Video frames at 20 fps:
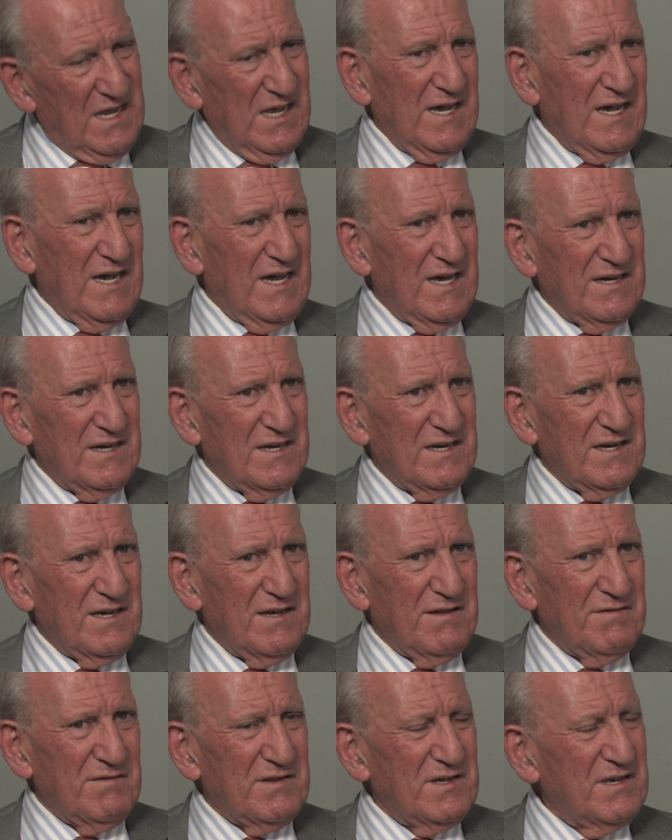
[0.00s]
And
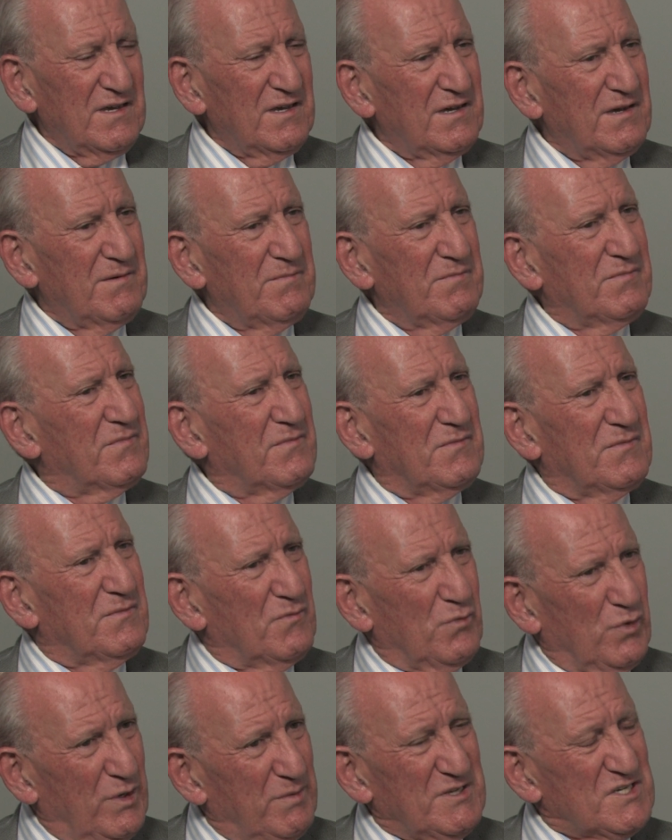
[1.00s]
the
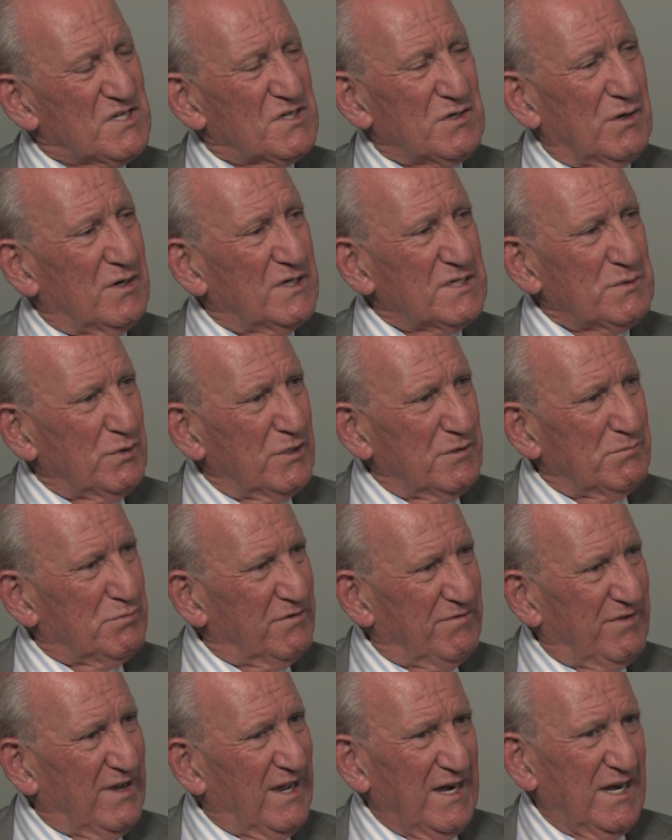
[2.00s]
women's stores weren't
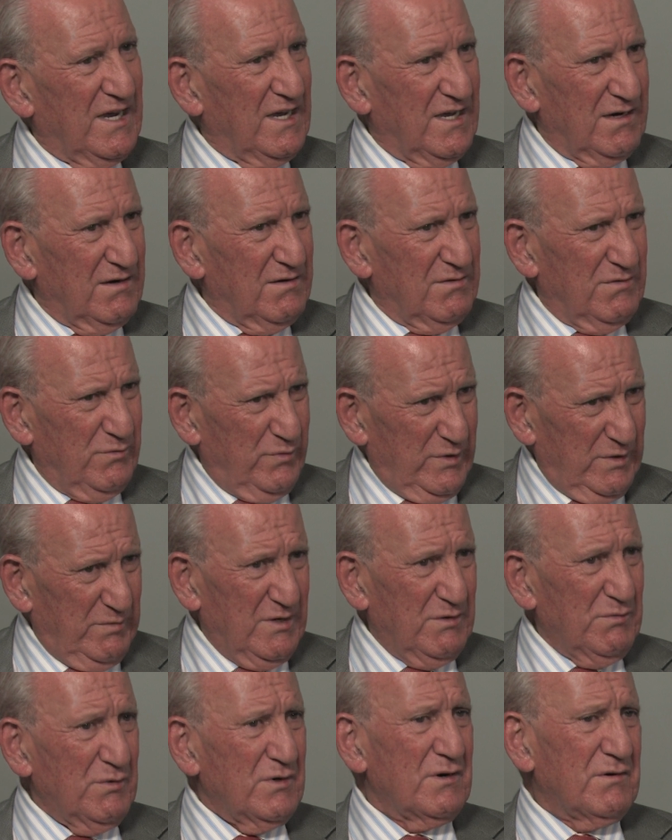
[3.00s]
providing it.
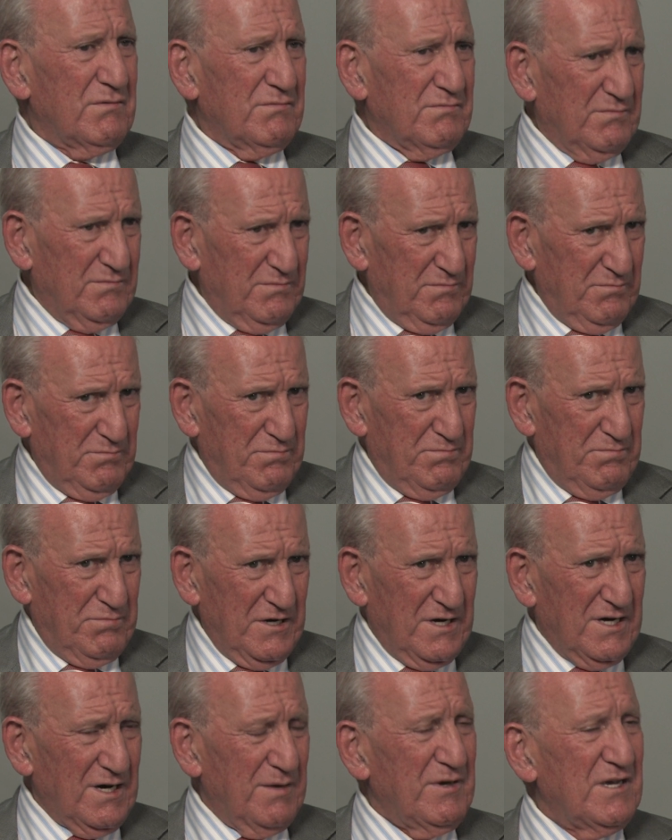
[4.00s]
Women were
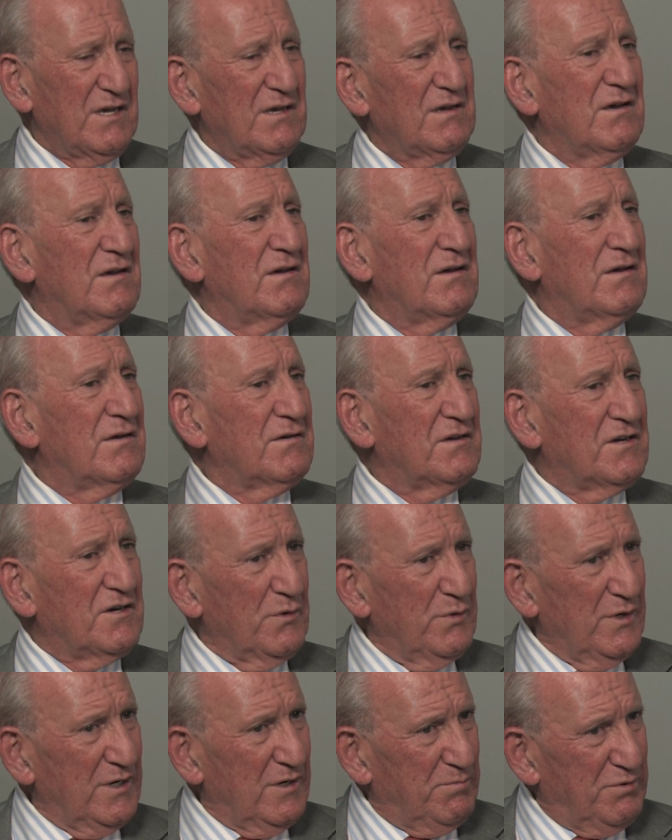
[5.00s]
becoming
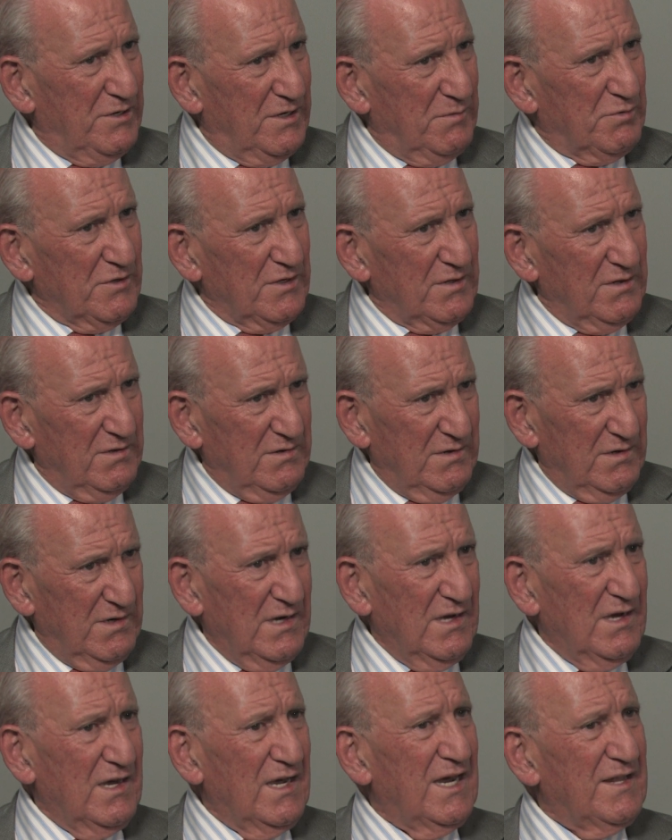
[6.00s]
career people,
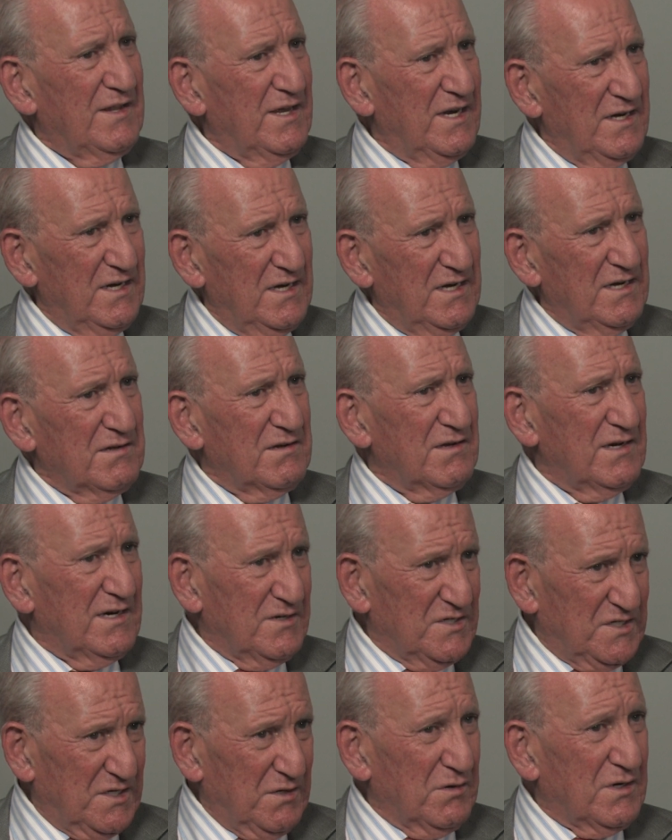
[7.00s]
and they needed
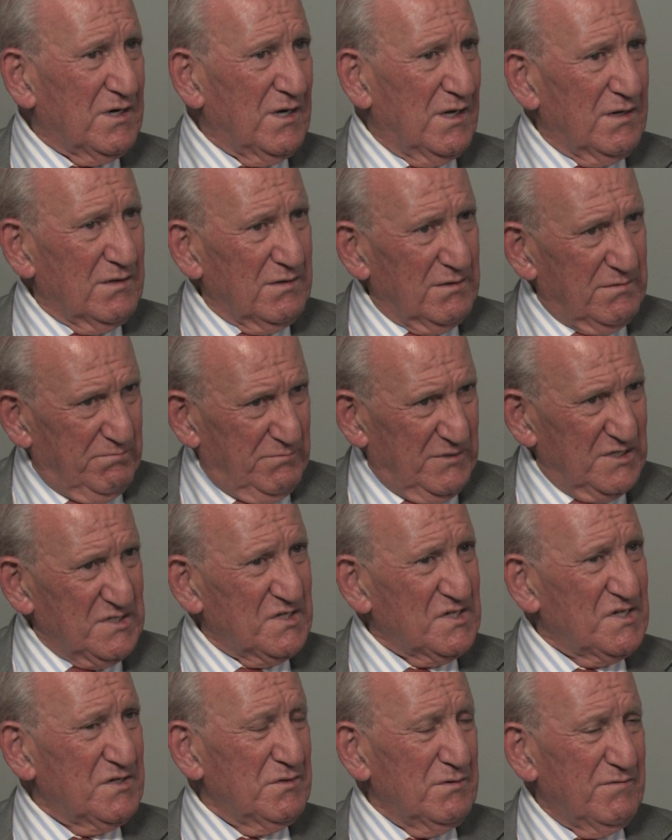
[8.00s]
their so-called
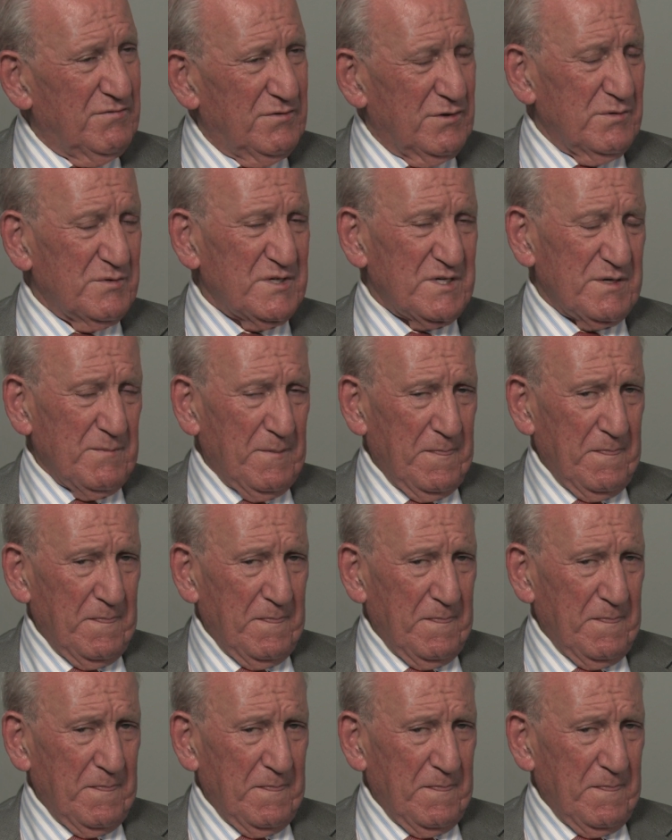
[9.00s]
business uniforms.